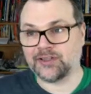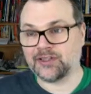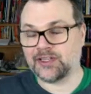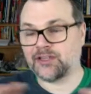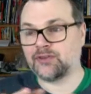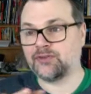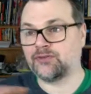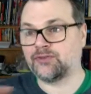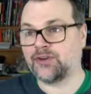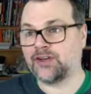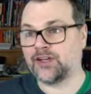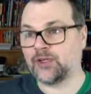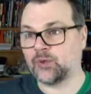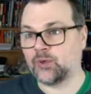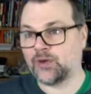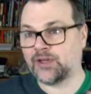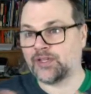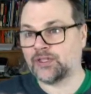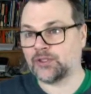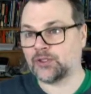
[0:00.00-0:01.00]
and then you
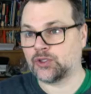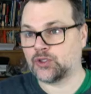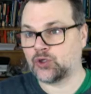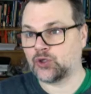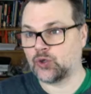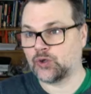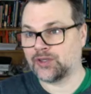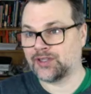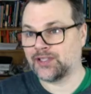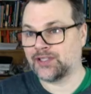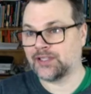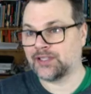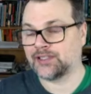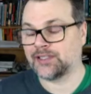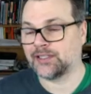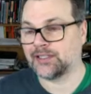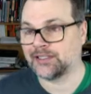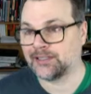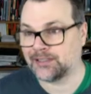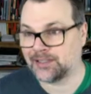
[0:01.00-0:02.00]
find ways to join these
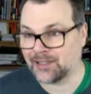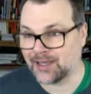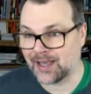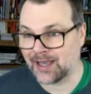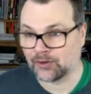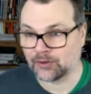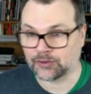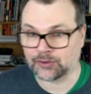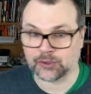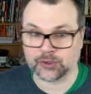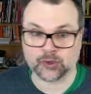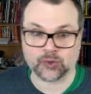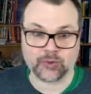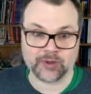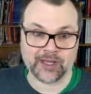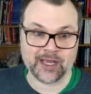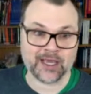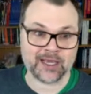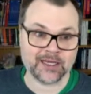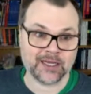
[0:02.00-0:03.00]
things together to
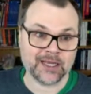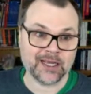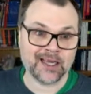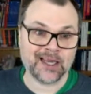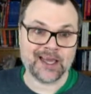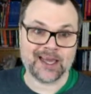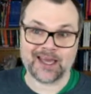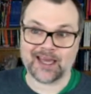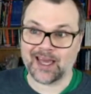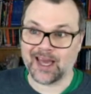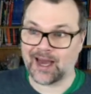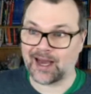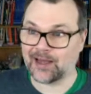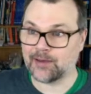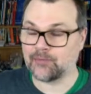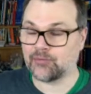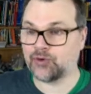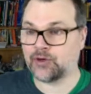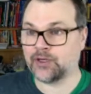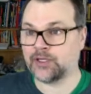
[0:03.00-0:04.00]
create a
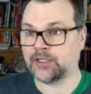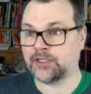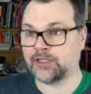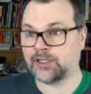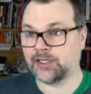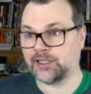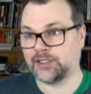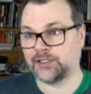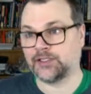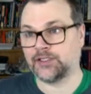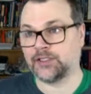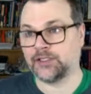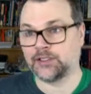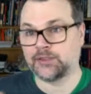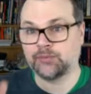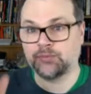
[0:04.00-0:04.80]
hybrid distance.